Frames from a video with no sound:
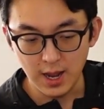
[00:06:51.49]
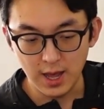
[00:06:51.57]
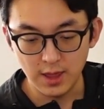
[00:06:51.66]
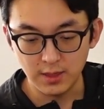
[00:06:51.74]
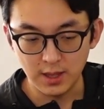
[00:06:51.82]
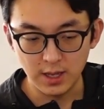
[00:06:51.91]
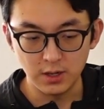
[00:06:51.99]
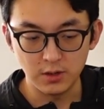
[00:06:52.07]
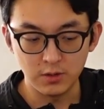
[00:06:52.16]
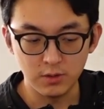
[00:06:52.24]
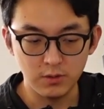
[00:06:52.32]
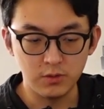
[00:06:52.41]
and
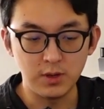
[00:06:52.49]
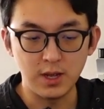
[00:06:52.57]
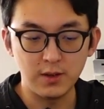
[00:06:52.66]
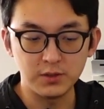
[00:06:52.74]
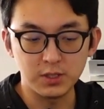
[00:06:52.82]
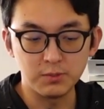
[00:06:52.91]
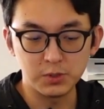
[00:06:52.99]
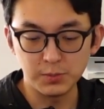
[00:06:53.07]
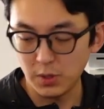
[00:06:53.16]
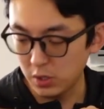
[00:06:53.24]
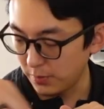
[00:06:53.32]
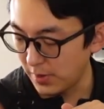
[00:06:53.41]
then you have some
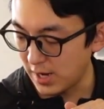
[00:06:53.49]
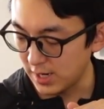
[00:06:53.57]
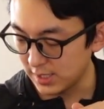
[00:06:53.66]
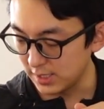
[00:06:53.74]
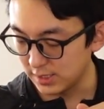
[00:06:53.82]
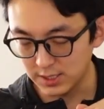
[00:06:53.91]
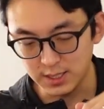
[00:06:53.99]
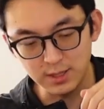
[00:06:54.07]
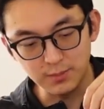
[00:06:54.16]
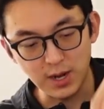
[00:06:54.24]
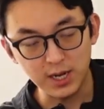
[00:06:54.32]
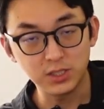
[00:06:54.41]
smaller pockets,
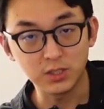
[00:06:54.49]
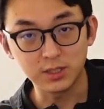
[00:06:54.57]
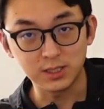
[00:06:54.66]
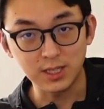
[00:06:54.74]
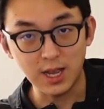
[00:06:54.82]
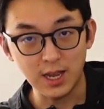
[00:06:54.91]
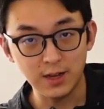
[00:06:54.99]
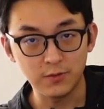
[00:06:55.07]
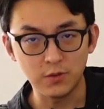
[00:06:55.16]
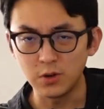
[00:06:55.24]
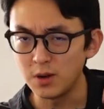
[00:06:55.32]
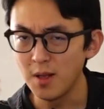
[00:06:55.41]
thin pockets on the side
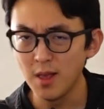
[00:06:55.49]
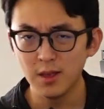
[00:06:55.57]
for,